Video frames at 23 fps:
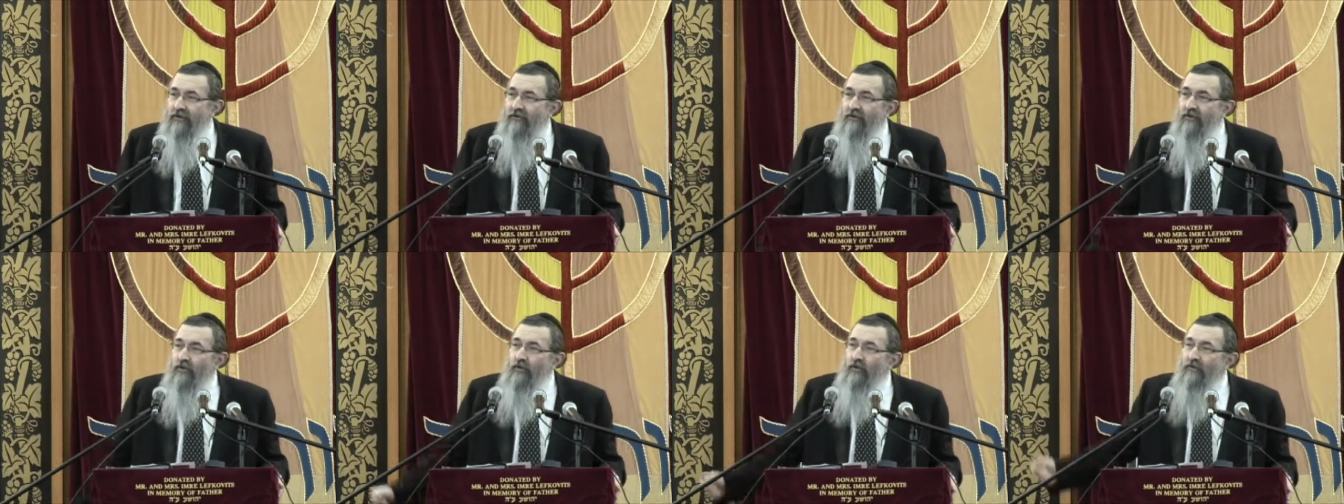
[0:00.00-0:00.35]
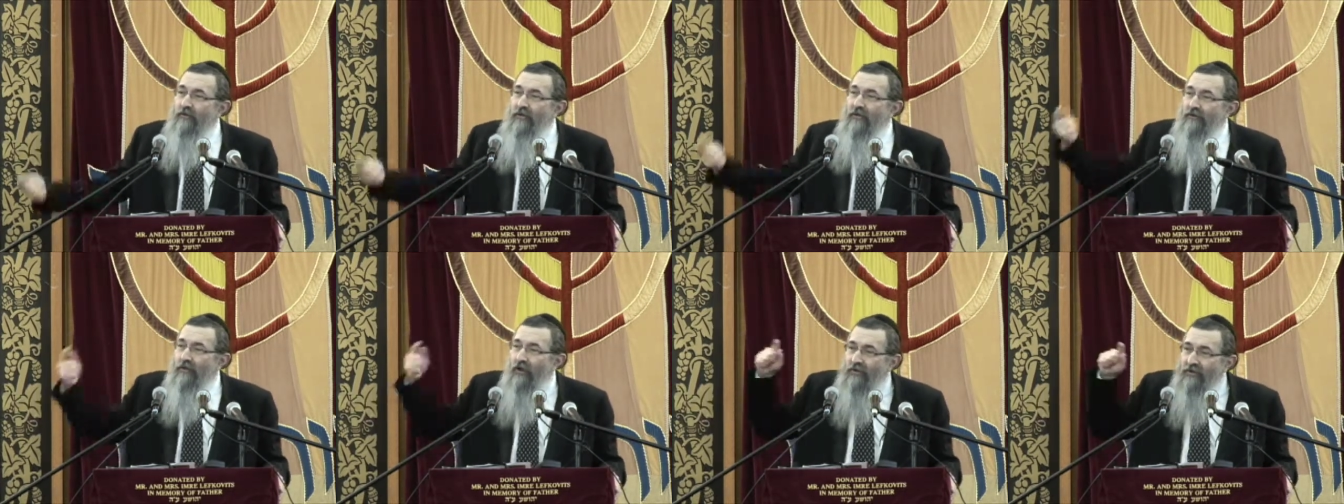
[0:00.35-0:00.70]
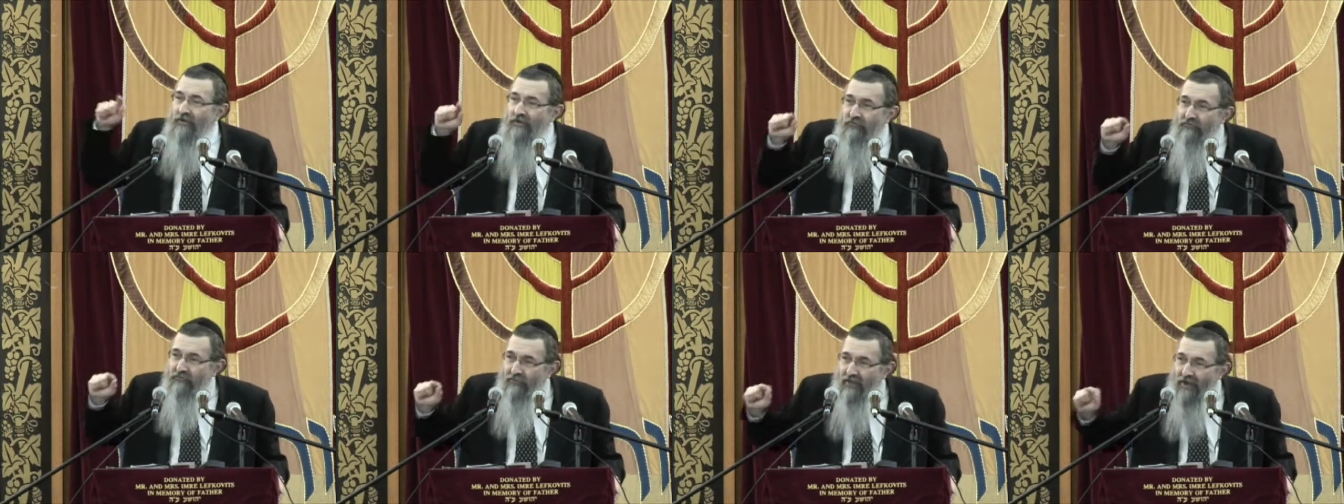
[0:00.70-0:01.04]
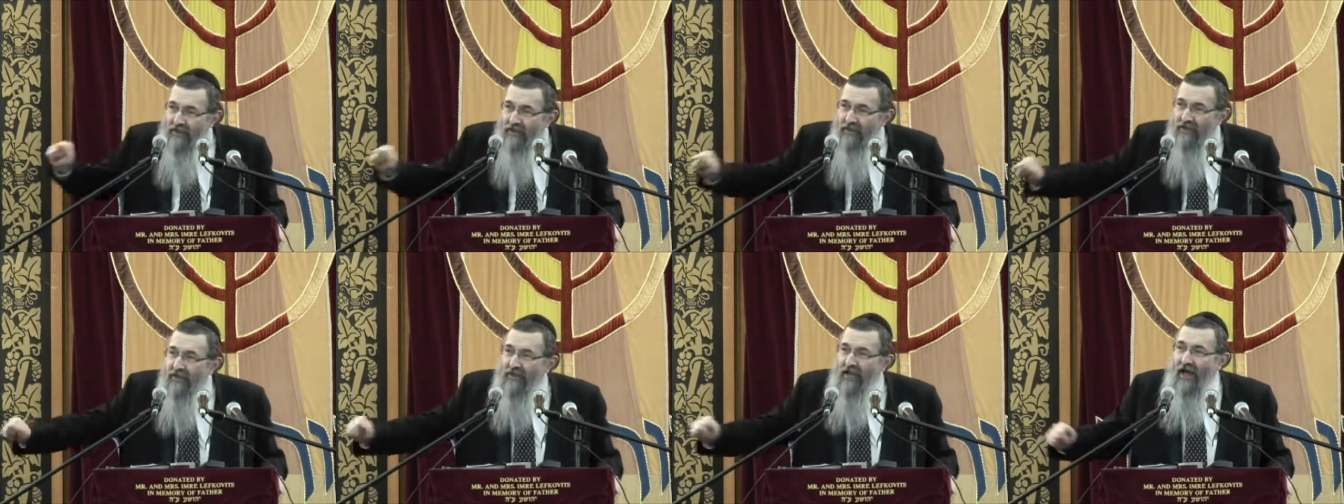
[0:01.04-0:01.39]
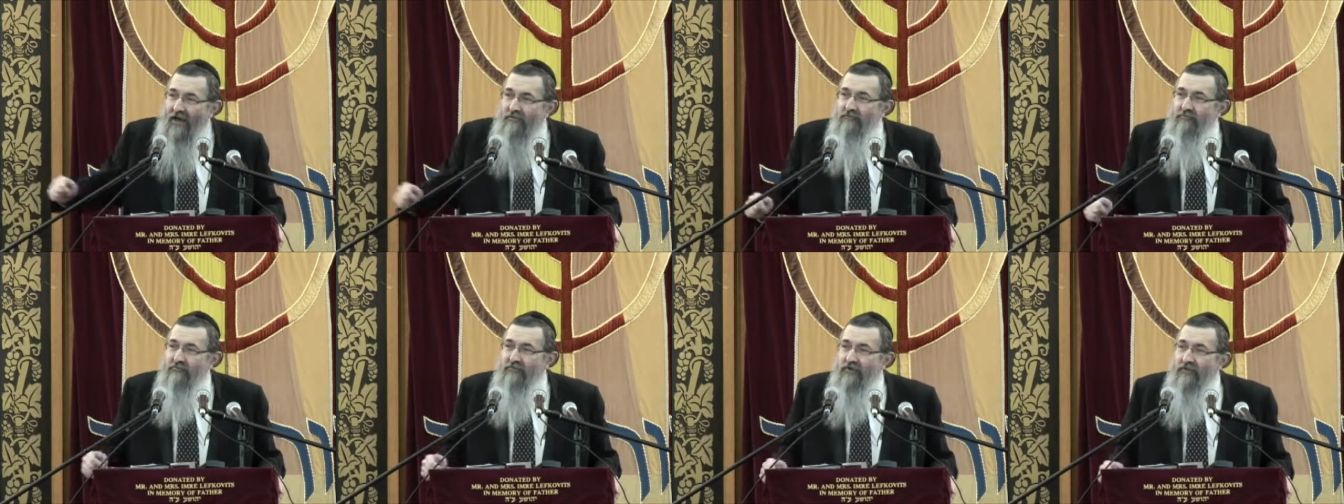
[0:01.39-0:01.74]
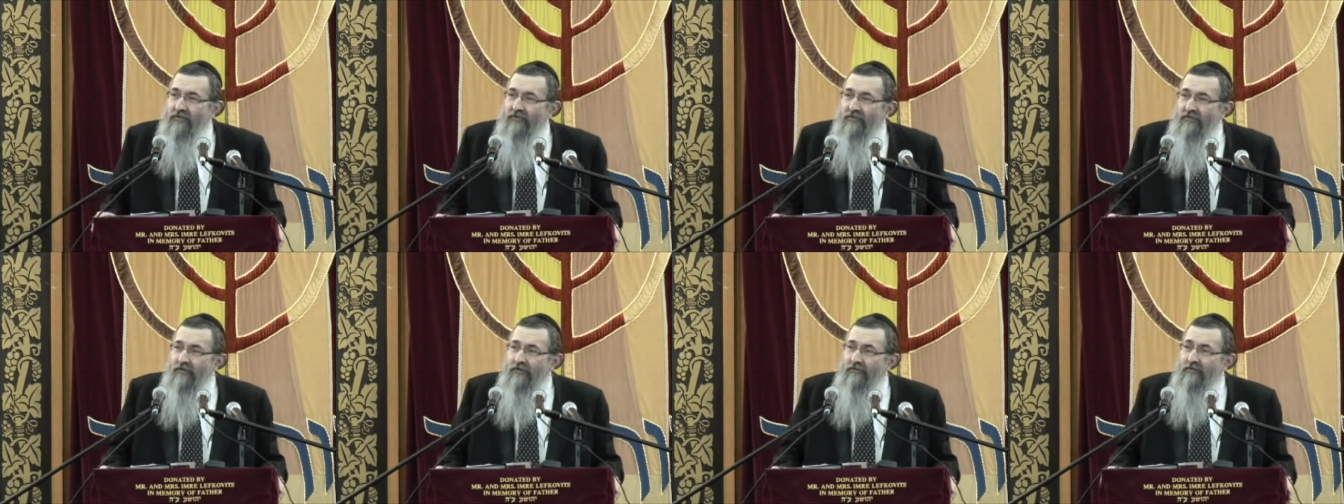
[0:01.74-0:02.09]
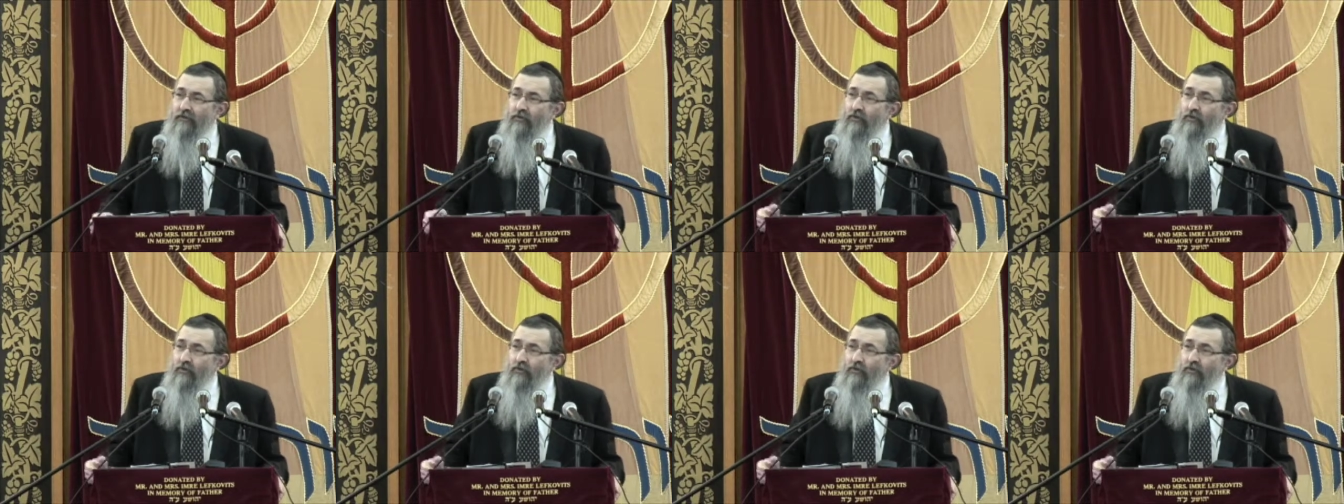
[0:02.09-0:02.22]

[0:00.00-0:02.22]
there would be no need for any conferences,